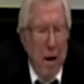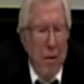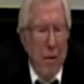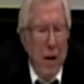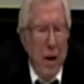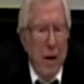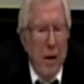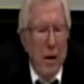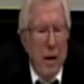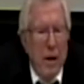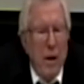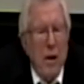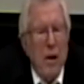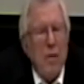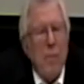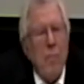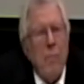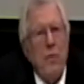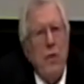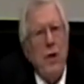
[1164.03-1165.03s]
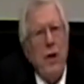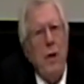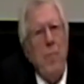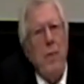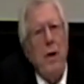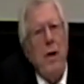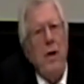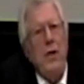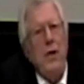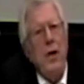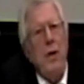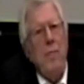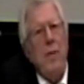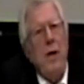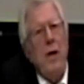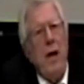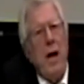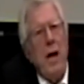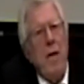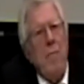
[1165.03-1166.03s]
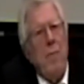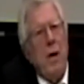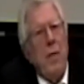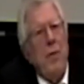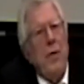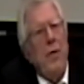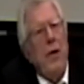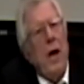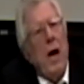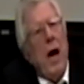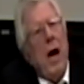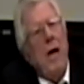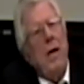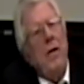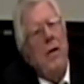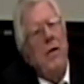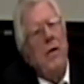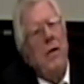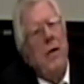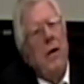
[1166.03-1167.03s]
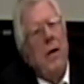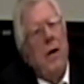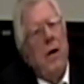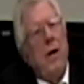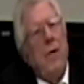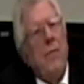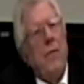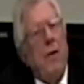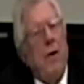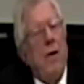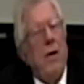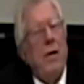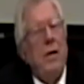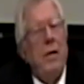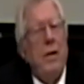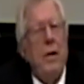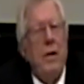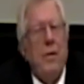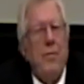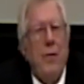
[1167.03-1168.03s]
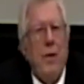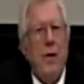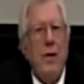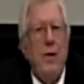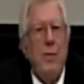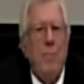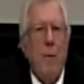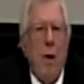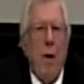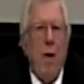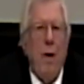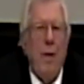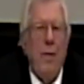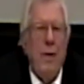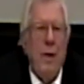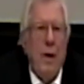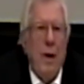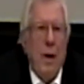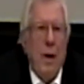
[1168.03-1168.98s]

they needed cheaper and cheaper labor, but the island, of course, is very small.